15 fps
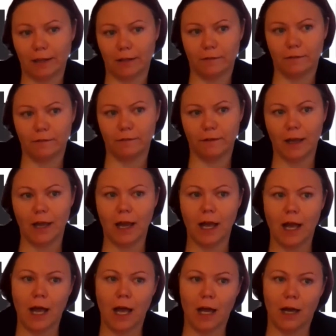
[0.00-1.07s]
and
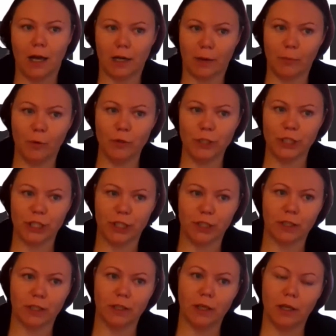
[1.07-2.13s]
synchronization of
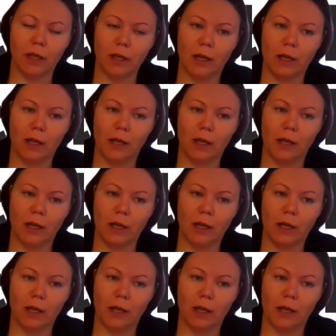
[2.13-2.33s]
files,